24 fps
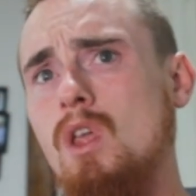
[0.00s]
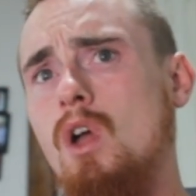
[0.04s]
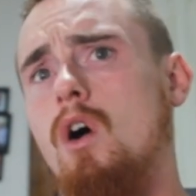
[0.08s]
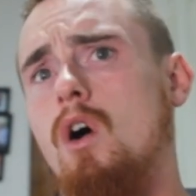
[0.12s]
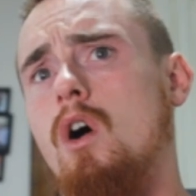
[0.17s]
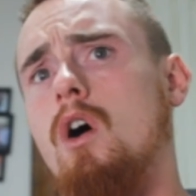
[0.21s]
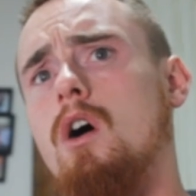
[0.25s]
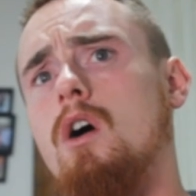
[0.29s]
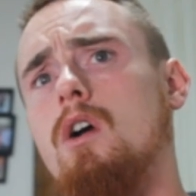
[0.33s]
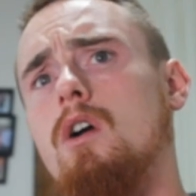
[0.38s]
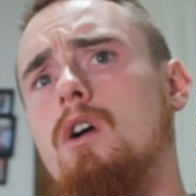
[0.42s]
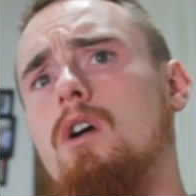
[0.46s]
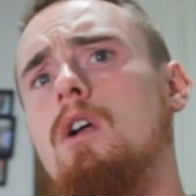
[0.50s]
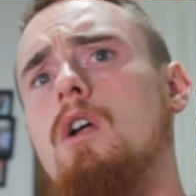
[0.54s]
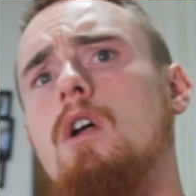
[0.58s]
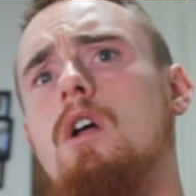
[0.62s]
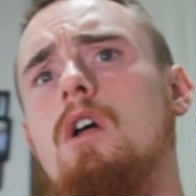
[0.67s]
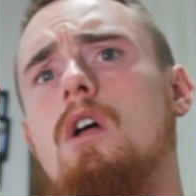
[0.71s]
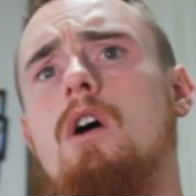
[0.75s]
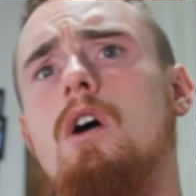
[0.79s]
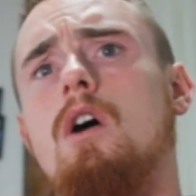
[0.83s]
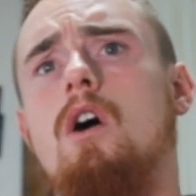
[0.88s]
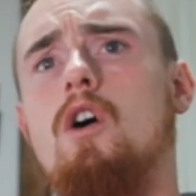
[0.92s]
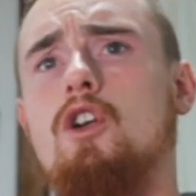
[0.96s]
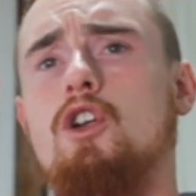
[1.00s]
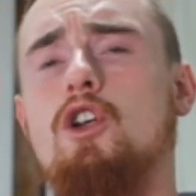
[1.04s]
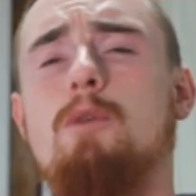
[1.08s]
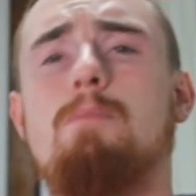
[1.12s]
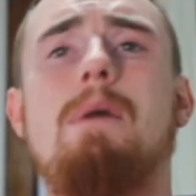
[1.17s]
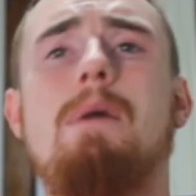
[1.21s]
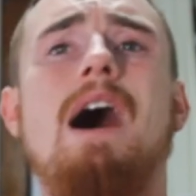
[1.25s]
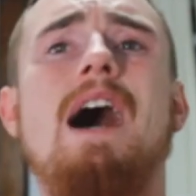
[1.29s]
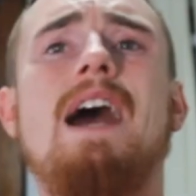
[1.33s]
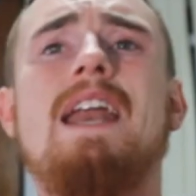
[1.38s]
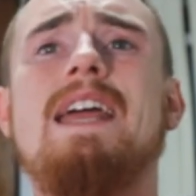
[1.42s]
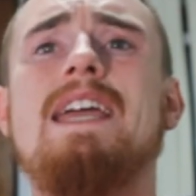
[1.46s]
are, are your
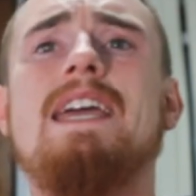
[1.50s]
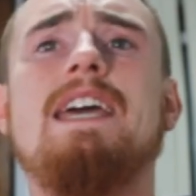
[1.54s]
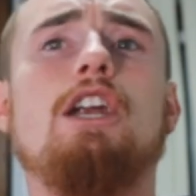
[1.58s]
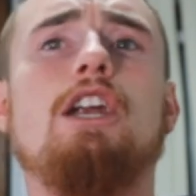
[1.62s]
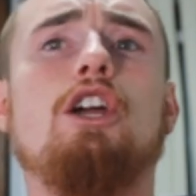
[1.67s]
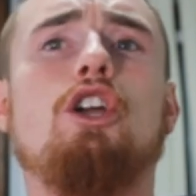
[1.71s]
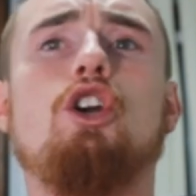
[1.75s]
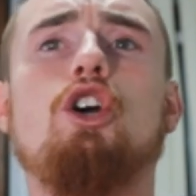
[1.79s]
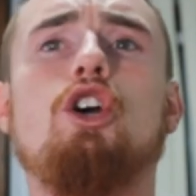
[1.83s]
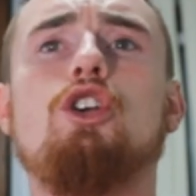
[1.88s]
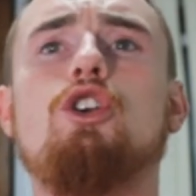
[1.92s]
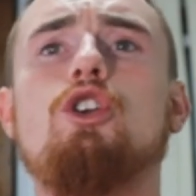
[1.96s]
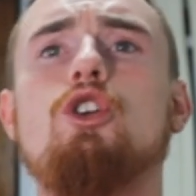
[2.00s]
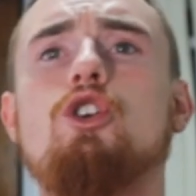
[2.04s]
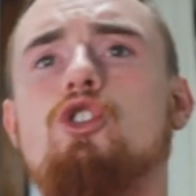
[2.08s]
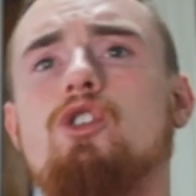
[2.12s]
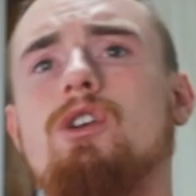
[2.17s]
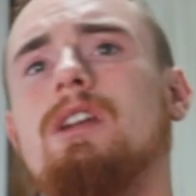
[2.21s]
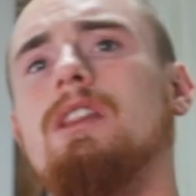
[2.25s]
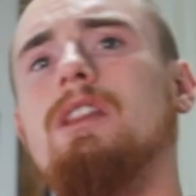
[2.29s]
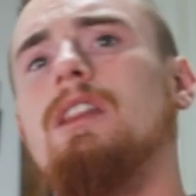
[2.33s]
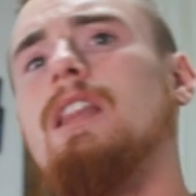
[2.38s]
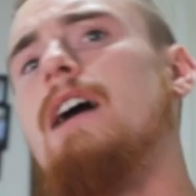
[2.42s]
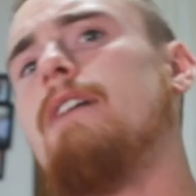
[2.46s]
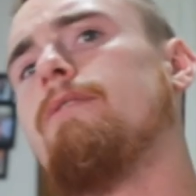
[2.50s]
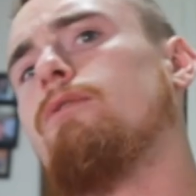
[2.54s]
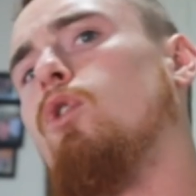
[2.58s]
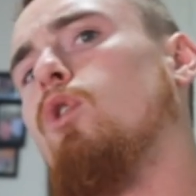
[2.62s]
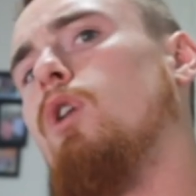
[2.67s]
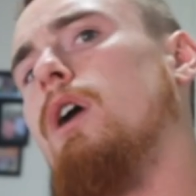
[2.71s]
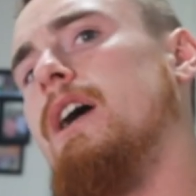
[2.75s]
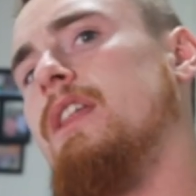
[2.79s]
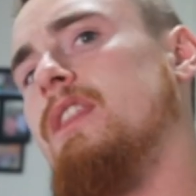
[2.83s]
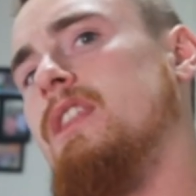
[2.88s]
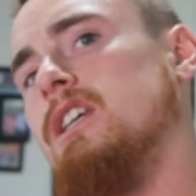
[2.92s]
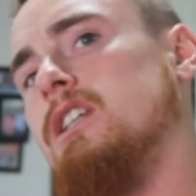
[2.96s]
body in a good nutrient
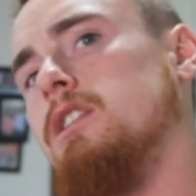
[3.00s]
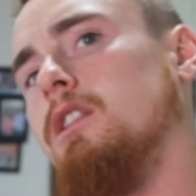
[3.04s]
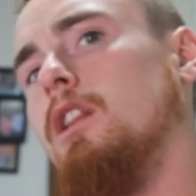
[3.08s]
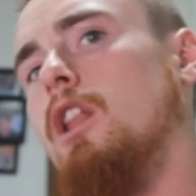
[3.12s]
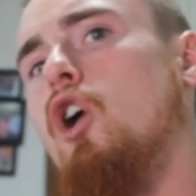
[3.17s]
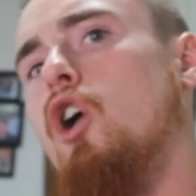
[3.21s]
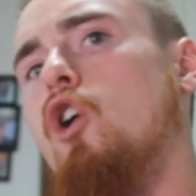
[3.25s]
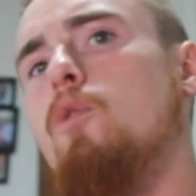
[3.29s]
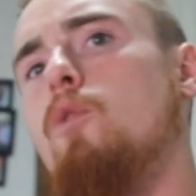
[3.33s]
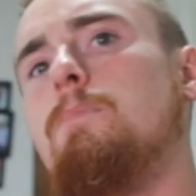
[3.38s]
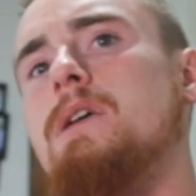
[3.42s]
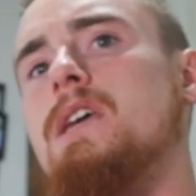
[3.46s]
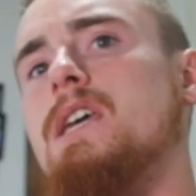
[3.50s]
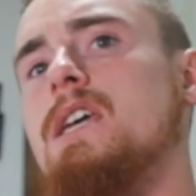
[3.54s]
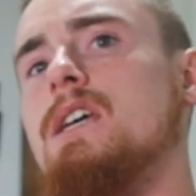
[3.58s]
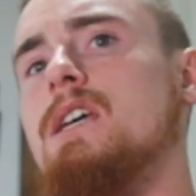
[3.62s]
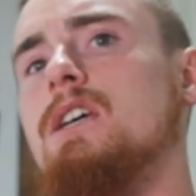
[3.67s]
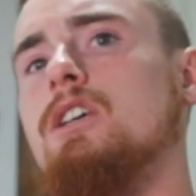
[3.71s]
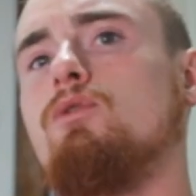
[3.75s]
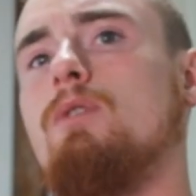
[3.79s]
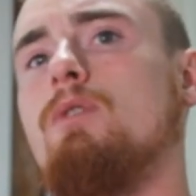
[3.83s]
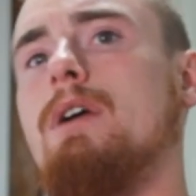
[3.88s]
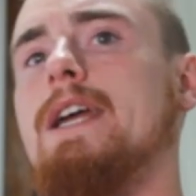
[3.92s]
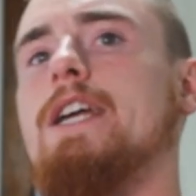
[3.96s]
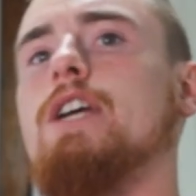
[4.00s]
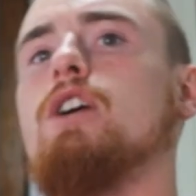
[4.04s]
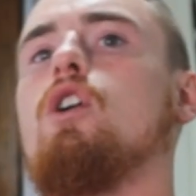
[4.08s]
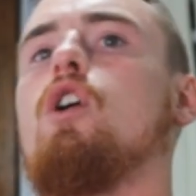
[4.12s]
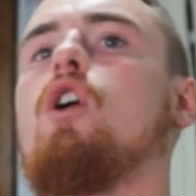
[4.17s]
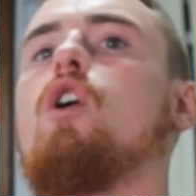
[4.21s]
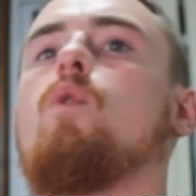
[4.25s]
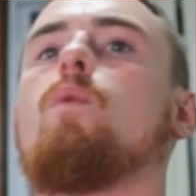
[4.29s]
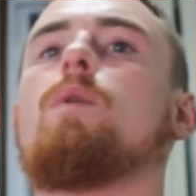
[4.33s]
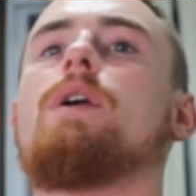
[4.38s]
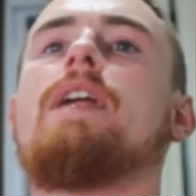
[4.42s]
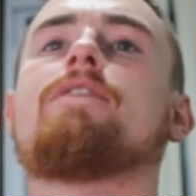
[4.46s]
level and these low peaks right here
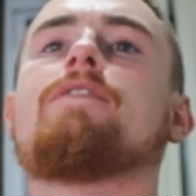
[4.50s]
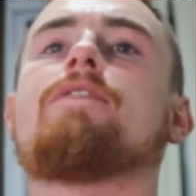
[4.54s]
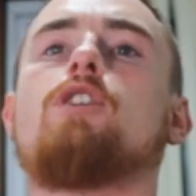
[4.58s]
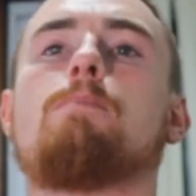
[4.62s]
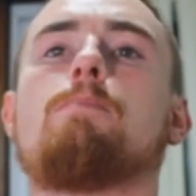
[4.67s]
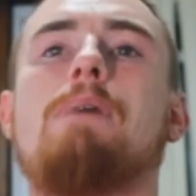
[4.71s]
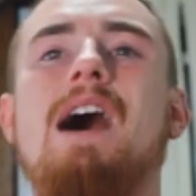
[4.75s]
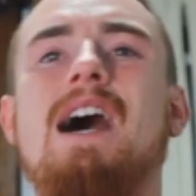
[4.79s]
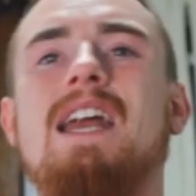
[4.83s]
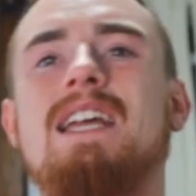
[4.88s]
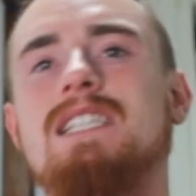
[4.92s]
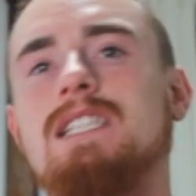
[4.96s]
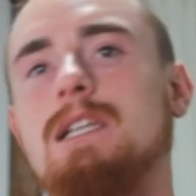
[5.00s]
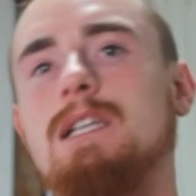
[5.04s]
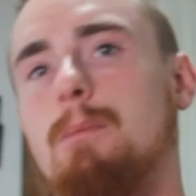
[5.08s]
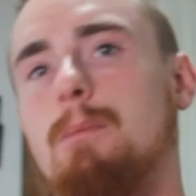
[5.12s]
are whenever your body's